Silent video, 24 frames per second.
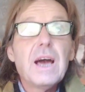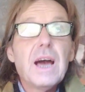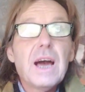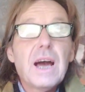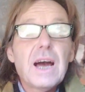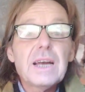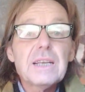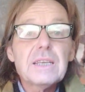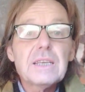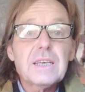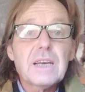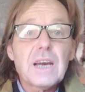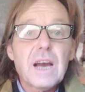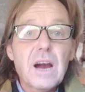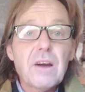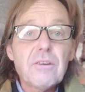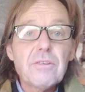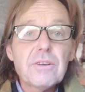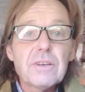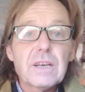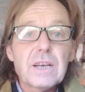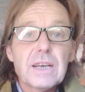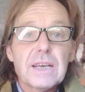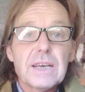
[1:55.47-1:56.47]
And
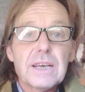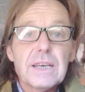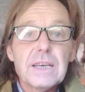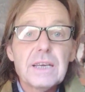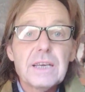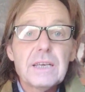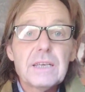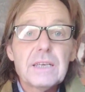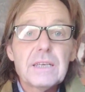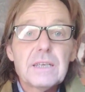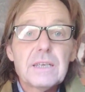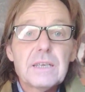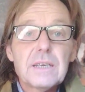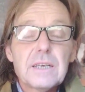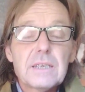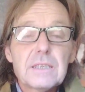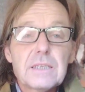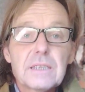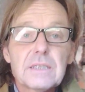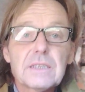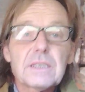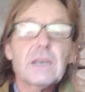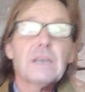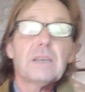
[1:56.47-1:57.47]
currently,
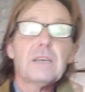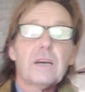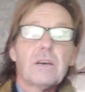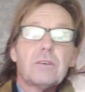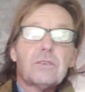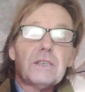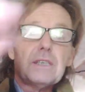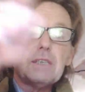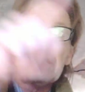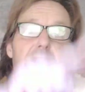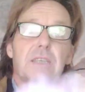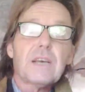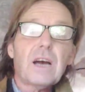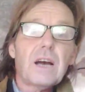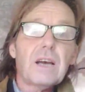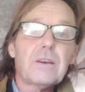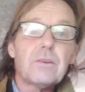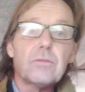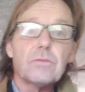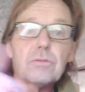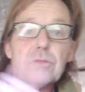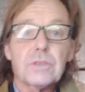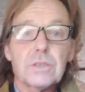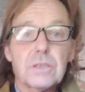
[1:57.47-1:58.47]
the sun goes in
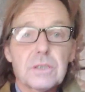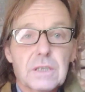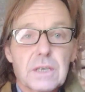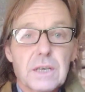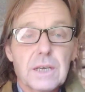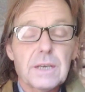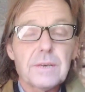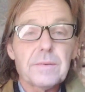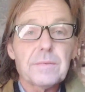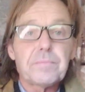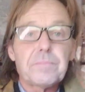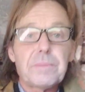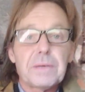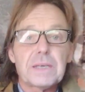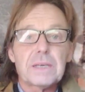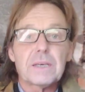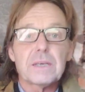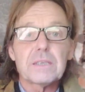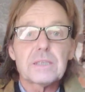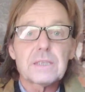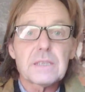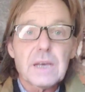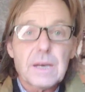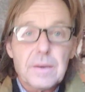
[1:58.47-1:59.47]
cycles, you see,
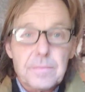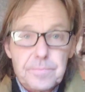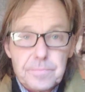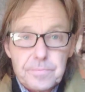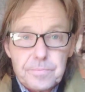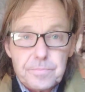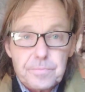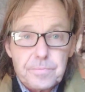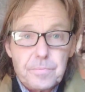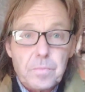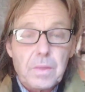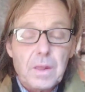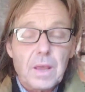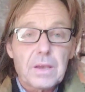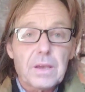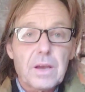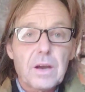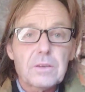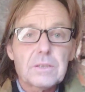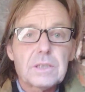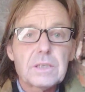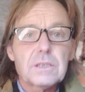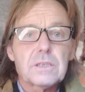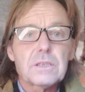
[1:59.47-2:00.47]
because it
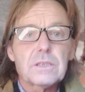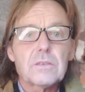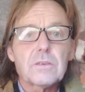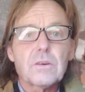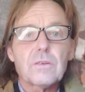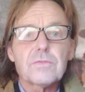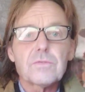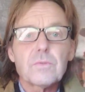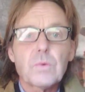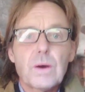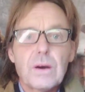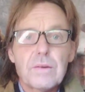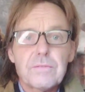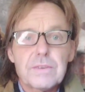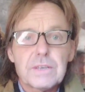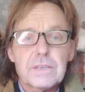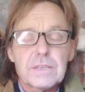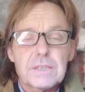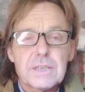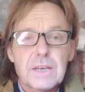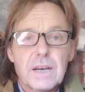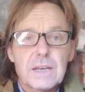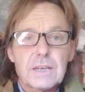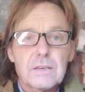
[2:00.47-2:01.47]
goes into sort of 12-year
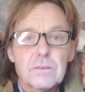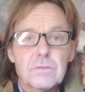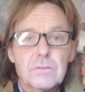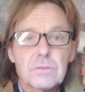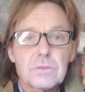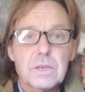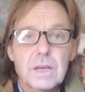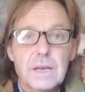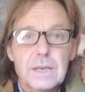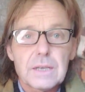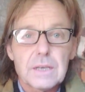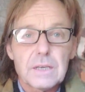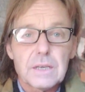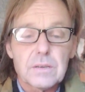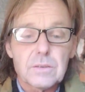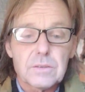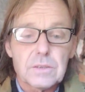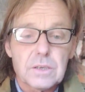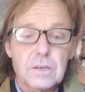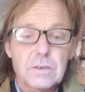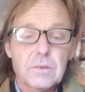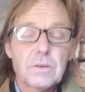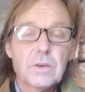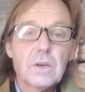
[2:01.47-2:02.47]
cycles,
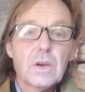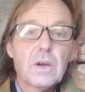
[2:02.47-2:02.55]
so